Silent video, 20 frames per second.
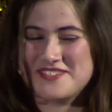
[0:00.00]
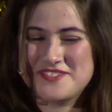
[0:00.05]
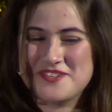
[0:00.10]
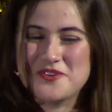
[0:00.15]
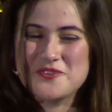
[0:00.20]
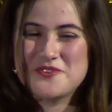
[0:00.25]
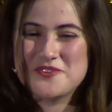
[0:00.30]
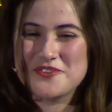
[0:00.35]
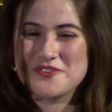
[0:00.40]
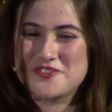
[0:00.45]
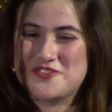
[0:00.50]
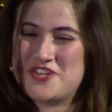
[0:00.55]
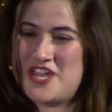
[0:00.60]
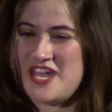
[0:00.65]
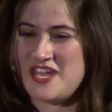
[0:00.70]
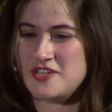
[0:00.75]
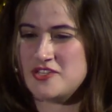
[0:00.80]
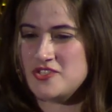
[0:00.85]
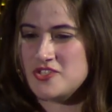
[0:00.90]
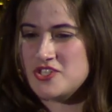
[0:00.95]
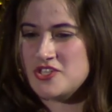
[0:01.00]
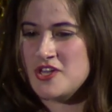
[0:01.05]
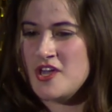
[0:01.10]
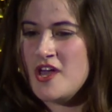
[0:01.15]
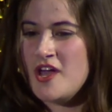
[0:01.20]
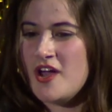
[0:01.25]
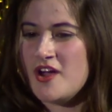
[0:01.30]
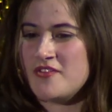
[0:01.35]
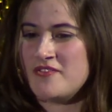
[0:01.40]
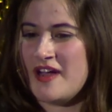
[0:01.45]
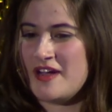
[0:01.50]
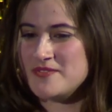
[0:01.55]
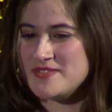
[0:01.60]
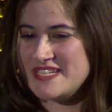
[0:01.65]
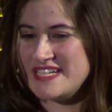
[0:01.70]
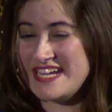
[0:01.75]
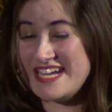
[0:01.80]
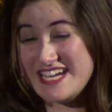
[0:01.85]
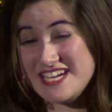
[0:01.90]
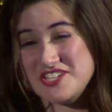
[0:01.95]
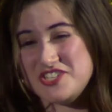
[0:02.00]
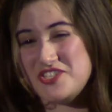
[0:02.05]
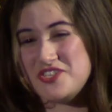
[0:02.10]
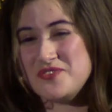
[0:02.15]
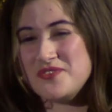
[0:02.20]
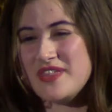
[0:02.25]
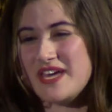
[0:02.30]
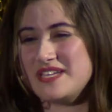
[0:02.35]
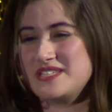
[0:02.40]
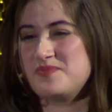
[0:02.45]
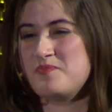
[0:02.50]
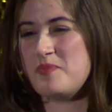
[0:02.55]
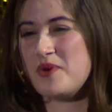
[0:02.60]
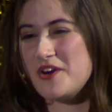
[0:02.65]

social change around an issue that's,